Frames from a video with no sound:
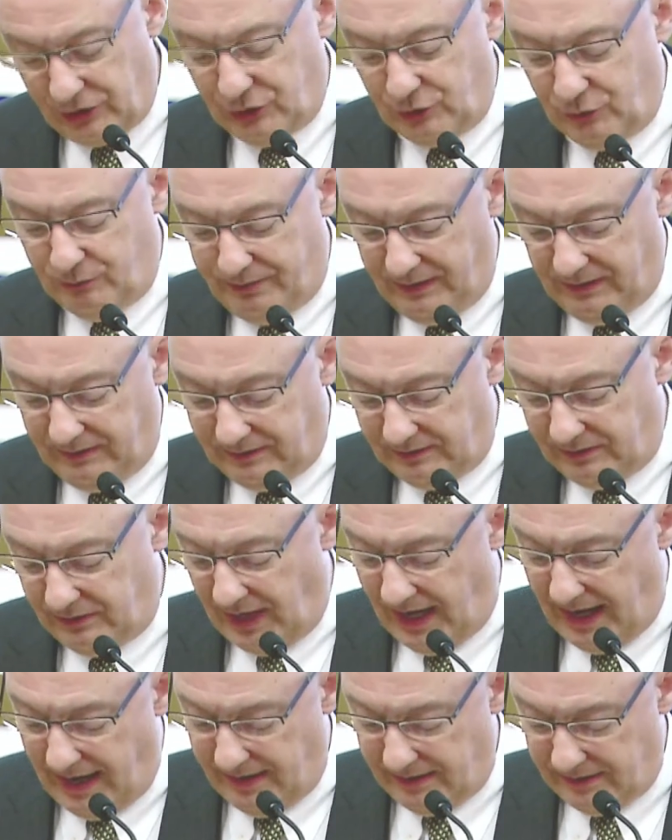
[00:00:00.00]
to build
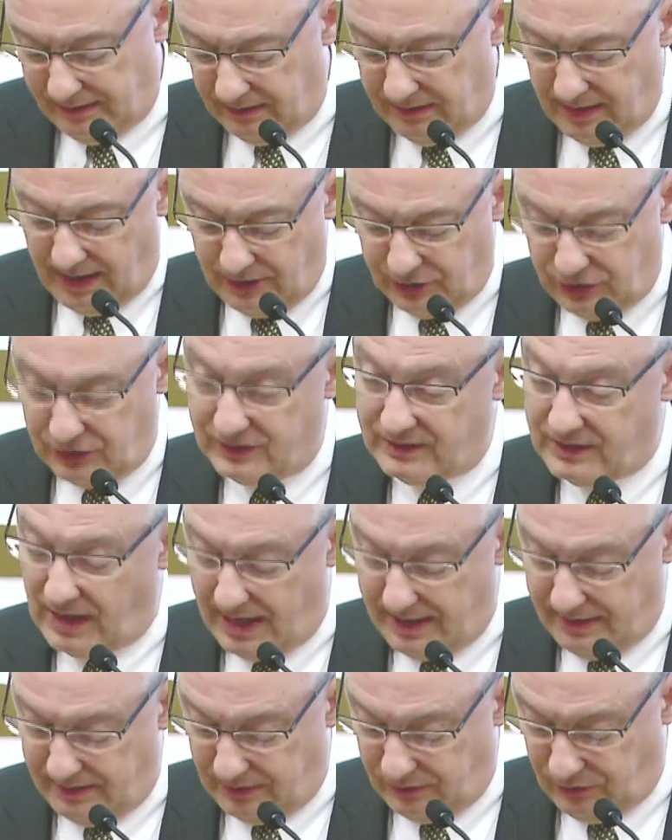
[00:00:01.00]
the largest
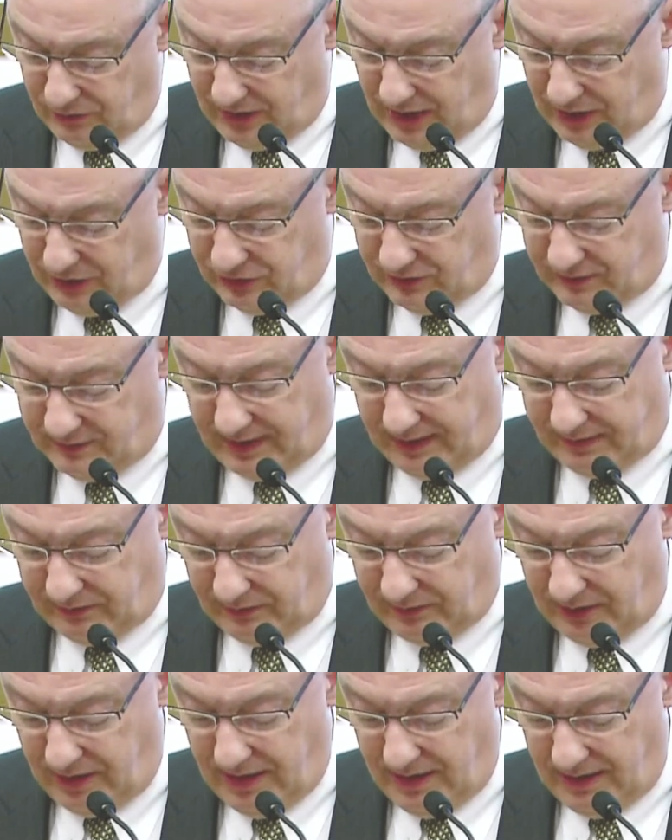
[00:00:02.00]
higher education sector
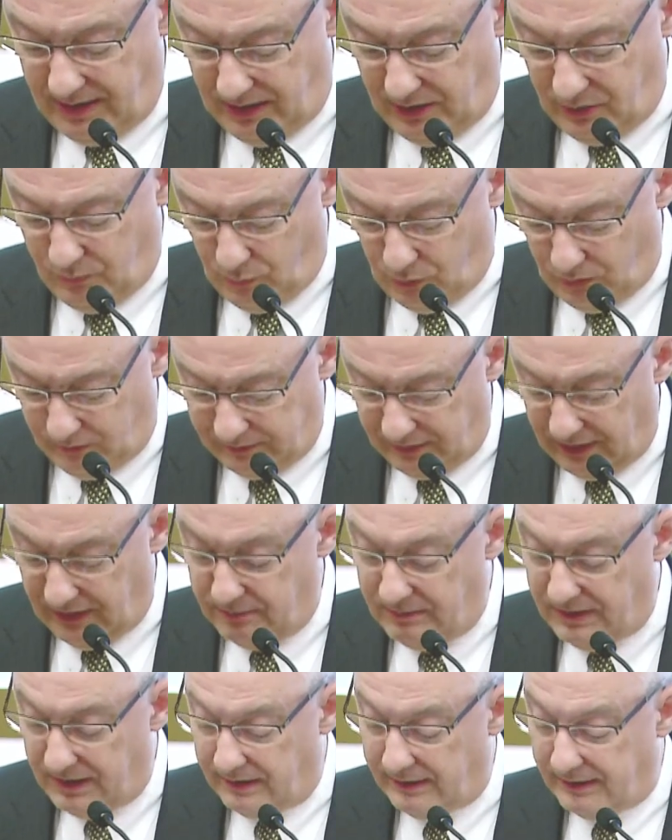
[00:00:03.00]
in the world in
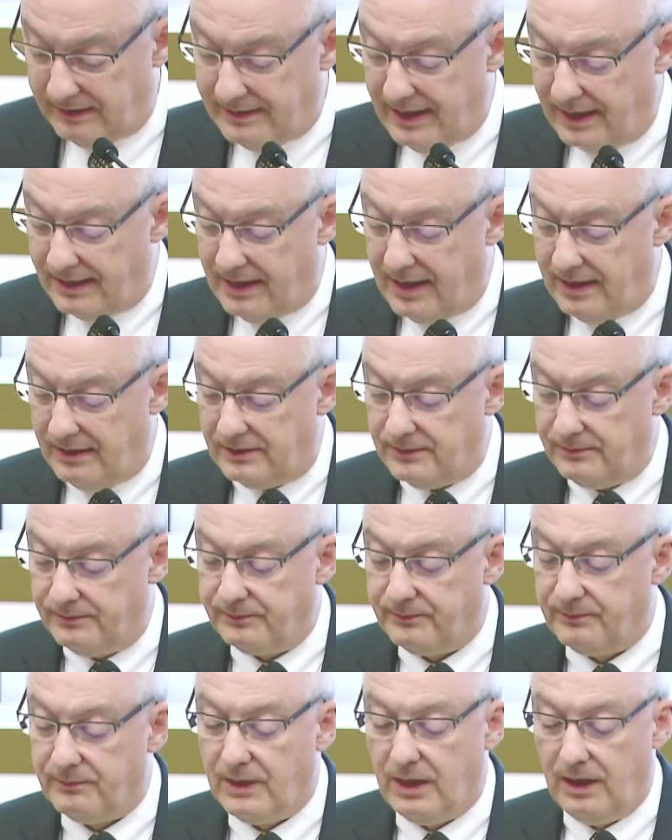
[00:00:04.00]
merely a decade.
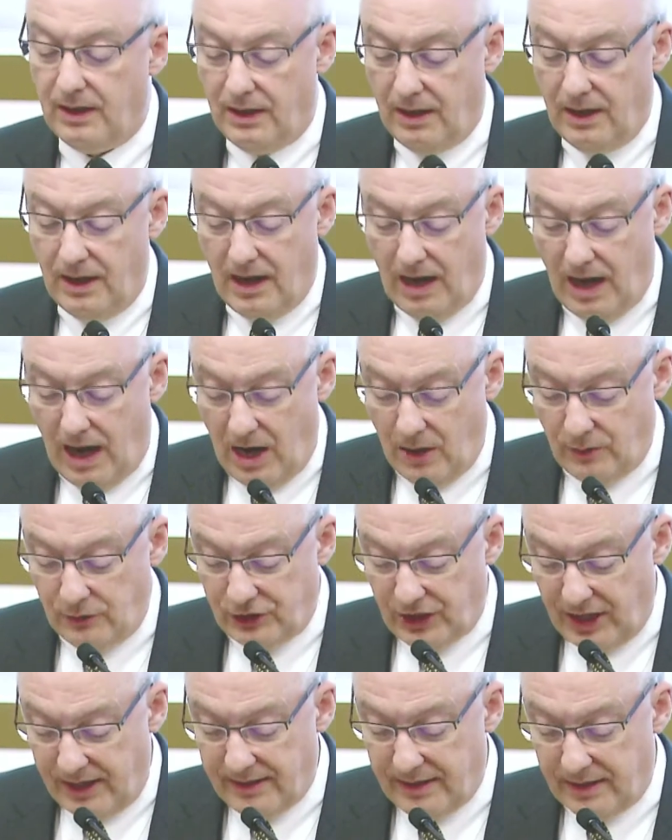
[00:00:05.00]
How
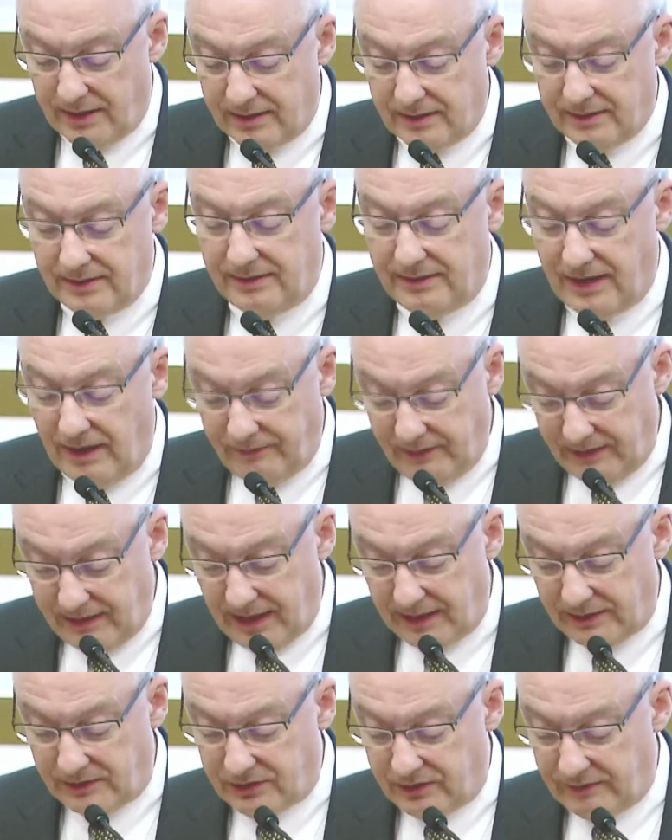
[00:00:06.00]
China
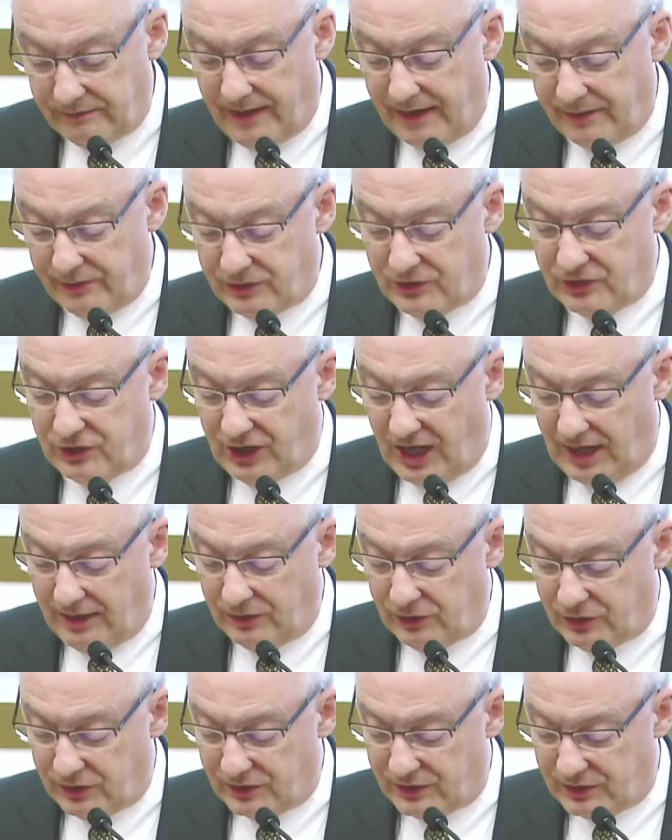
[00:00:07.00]
navigates the various
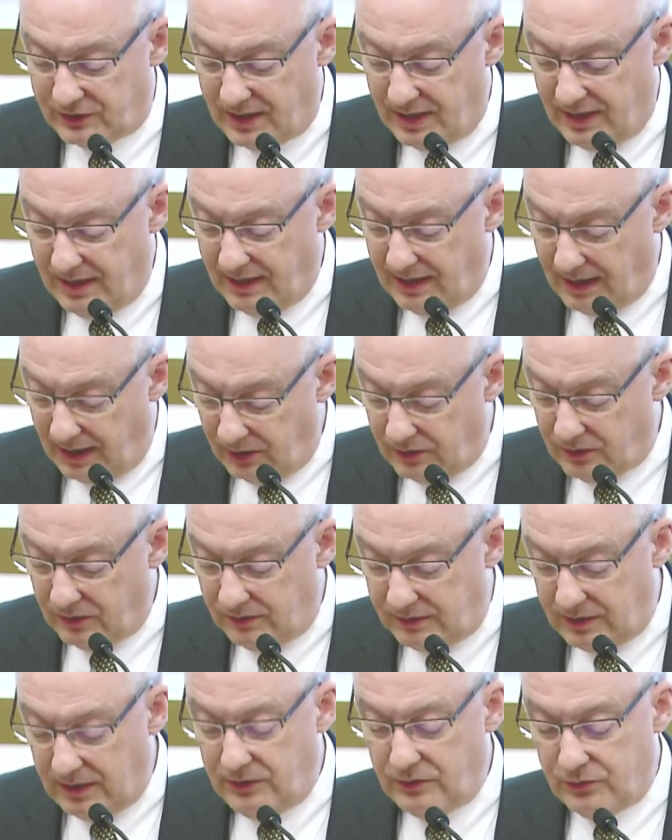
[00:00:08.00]
challenges and
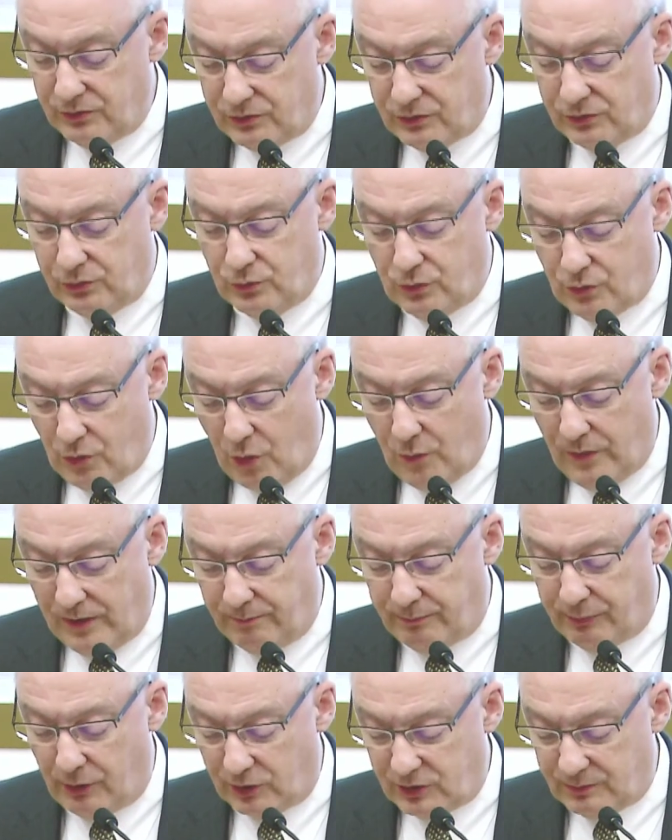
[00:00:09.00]
continues to grow and
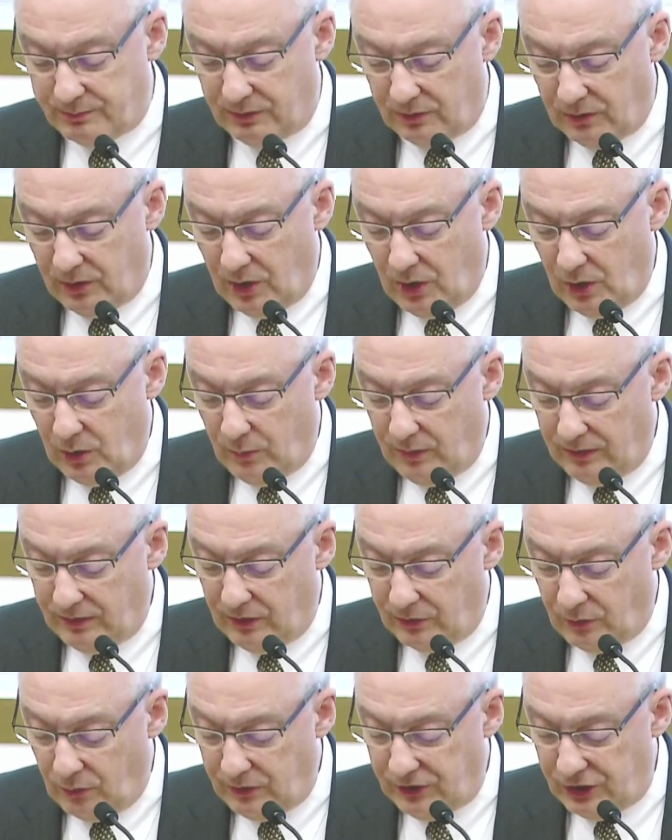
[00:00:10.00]
prosper will not
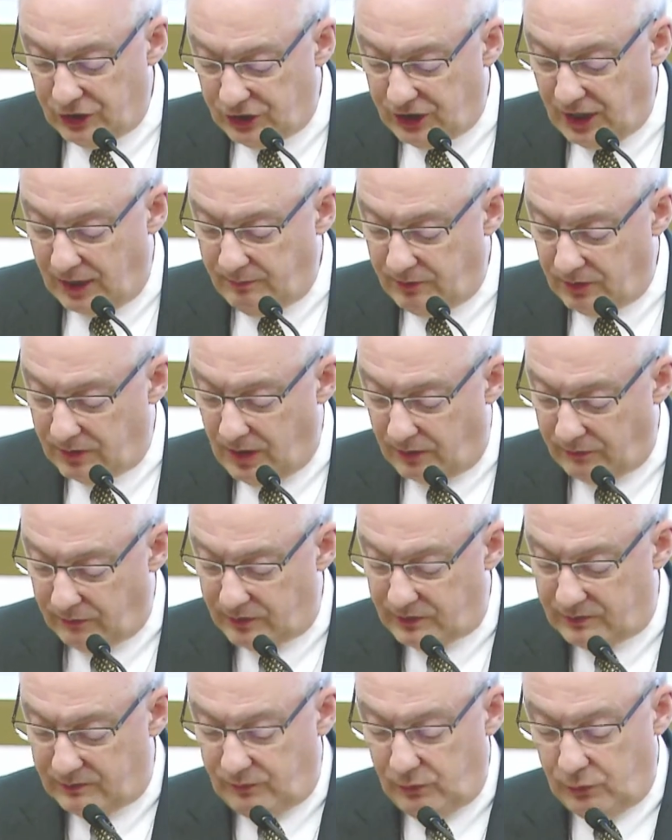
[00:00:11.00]
only shape the
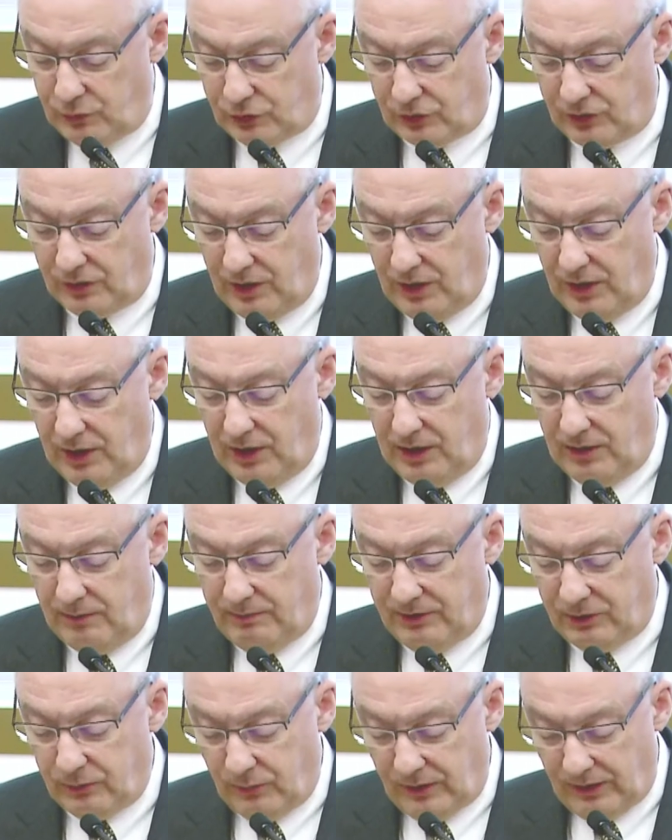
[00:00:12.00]
country's future,
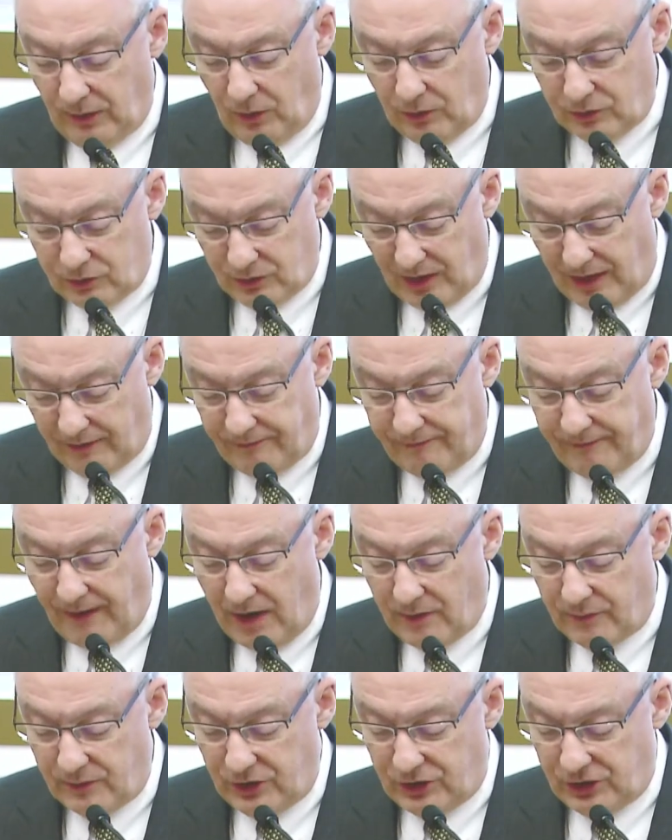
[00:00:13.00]
but will also have
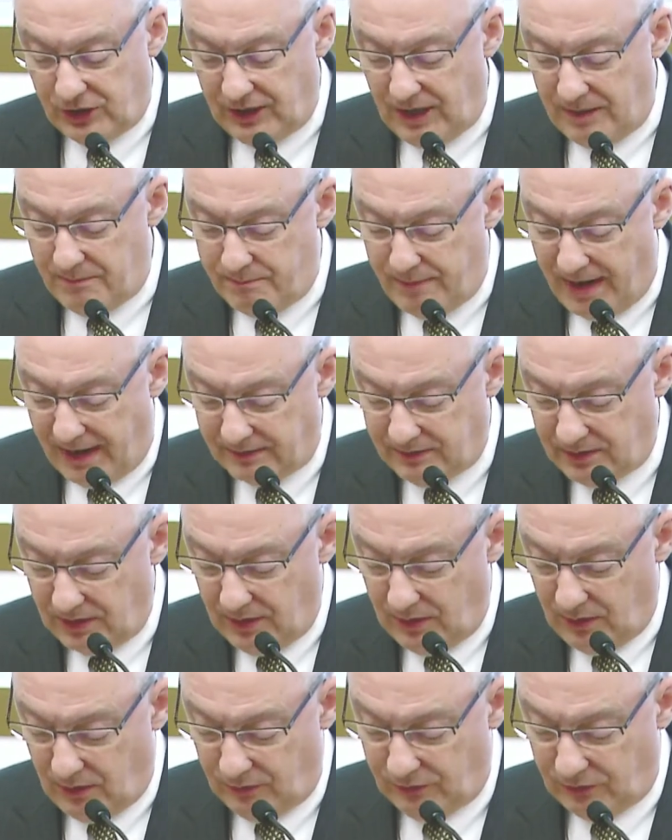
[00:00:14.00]
far-reaching impact
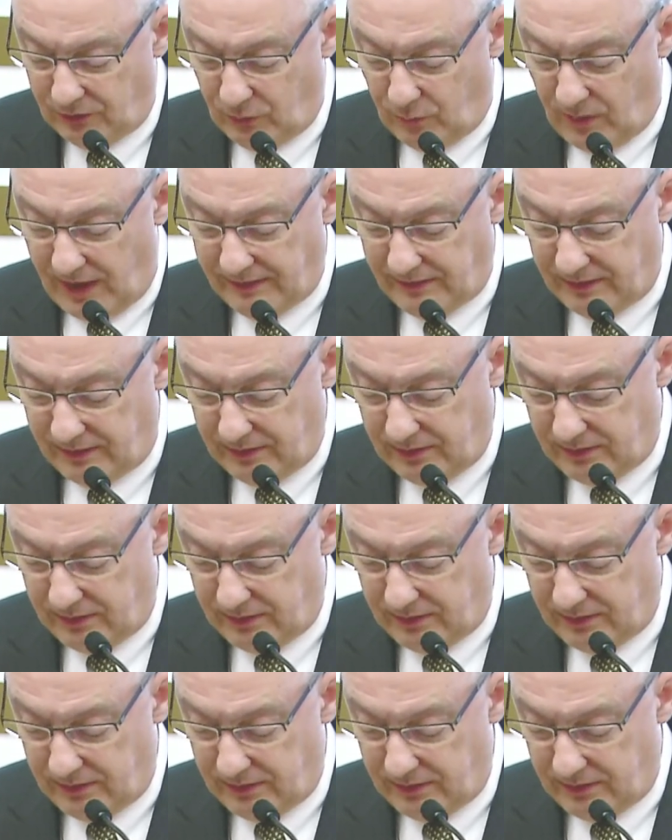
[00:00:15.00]
on the wider